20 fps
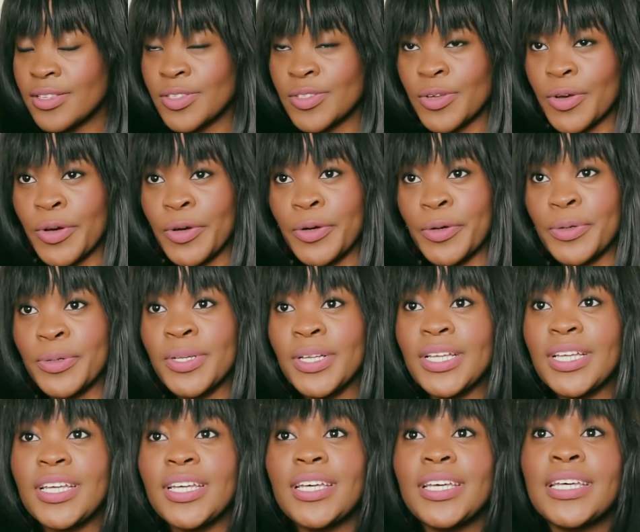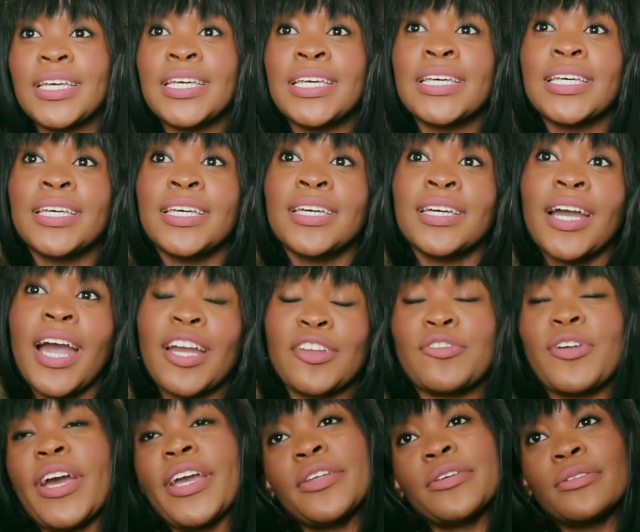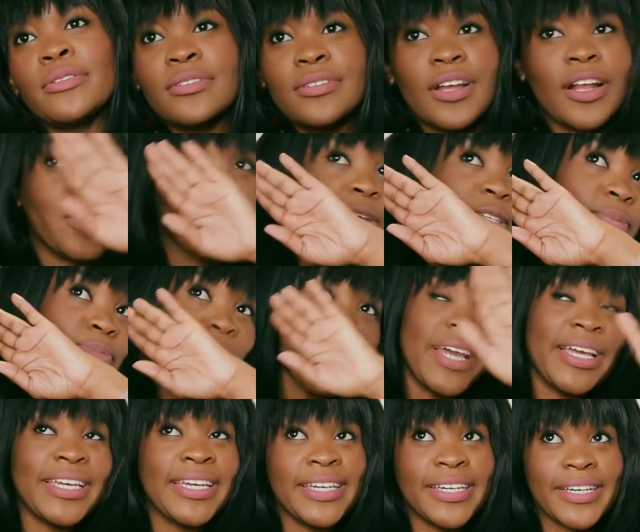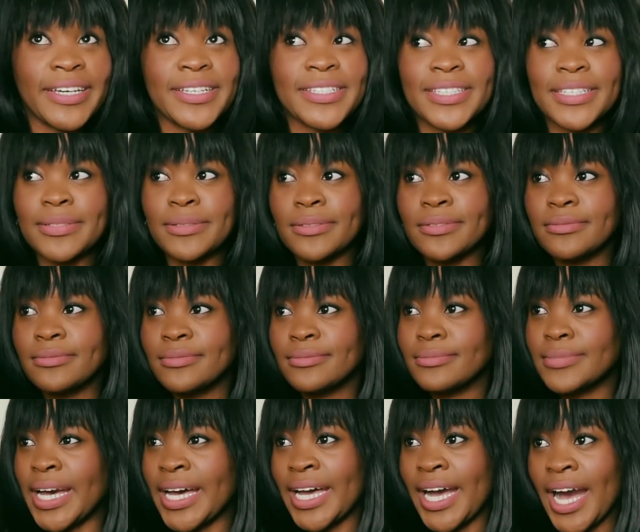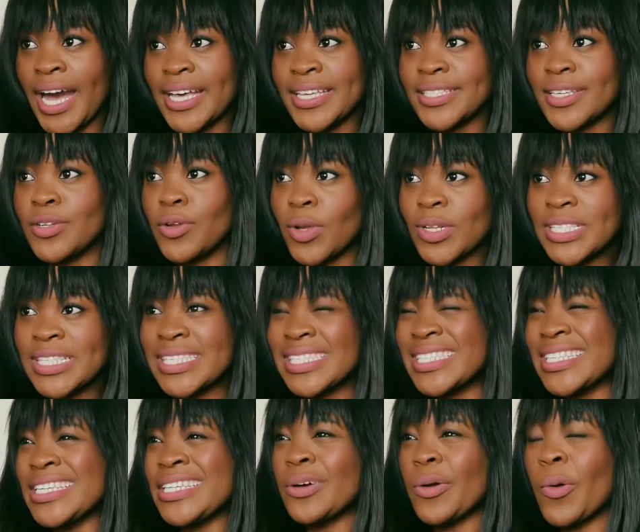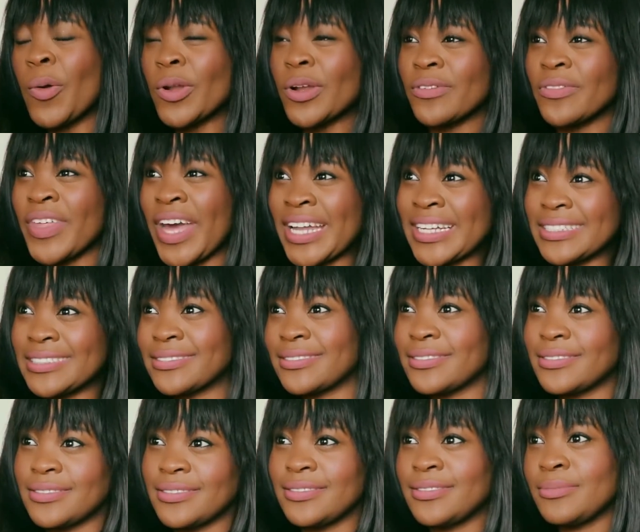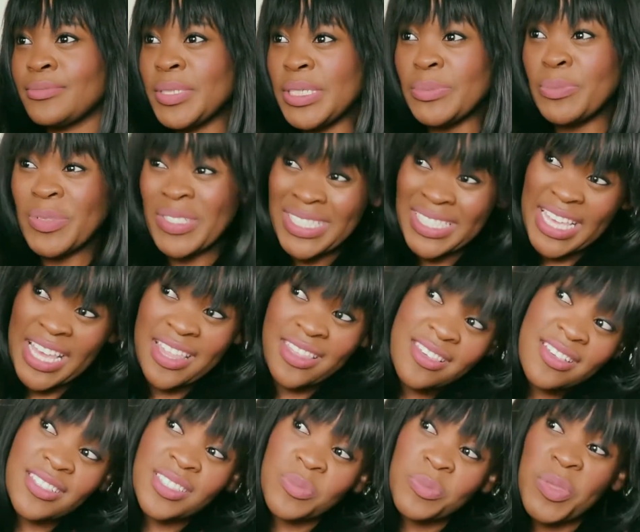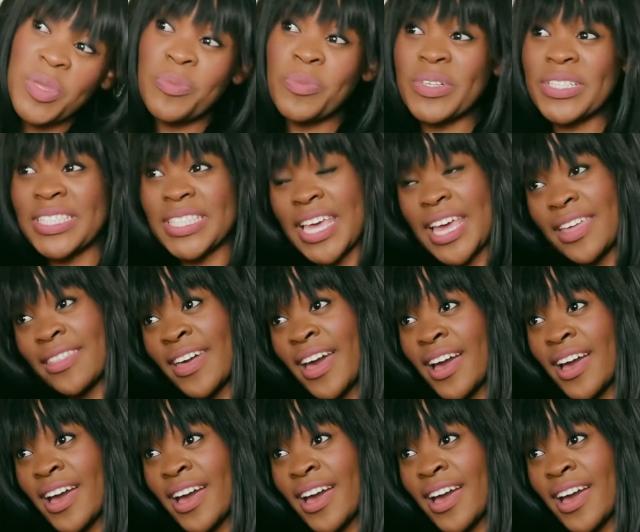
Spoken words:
So I try to close my ears and my eyes and not see all of that. People say this, people say